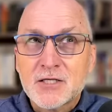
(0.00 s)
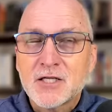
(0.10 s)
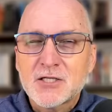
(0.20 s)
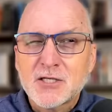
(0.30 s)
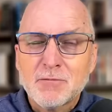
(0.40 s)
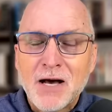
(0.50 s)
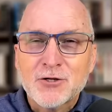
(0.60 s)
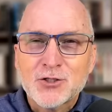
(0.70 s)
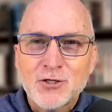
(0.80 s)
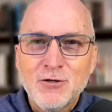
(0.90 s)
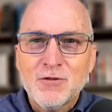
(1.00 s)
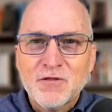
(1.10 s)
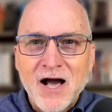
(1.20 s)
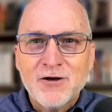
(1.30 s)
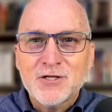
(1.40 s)
This is about
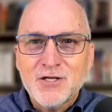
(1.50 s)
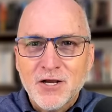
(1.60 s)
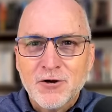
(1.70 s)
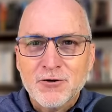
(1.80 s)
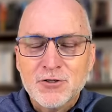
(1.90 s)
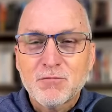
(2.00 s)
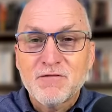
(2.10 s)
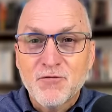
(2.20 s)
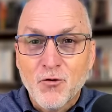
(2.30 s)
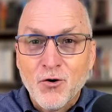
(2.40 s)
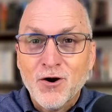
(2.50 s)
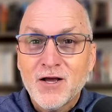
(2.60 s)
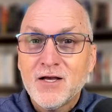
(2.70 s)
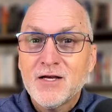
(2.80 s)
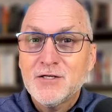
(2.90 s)
2,000 years before
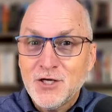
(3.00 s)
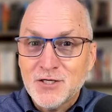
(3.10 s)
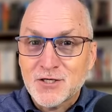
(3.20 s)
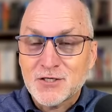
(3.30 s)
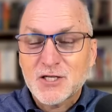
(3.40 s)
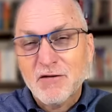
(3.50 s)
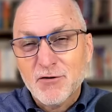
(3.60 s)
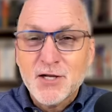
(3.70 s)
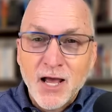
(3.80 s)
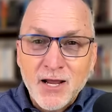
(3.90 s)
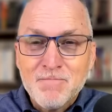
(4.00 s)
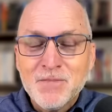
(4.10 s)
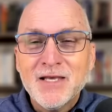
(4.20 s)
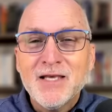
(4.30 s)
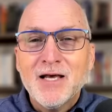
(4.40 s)
Jesus, give or take,
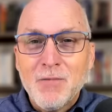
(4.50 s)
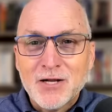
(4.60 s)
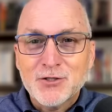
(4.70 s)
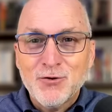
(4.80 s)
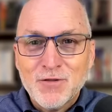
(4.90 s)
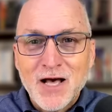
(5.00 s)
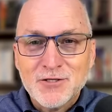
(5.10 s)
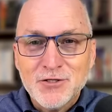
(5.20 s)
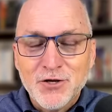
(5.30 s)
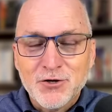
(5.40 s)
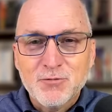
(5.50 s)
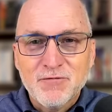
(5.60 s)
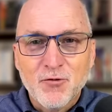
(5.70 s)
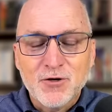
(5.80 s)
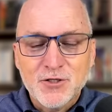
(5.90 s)
about 2,000 years
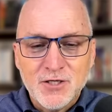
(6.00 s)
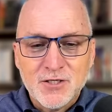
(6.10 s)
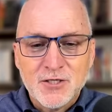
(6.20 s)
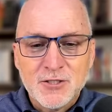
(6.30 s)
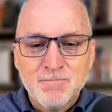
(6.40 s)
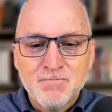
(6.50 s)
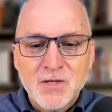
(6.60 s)
before Jesus.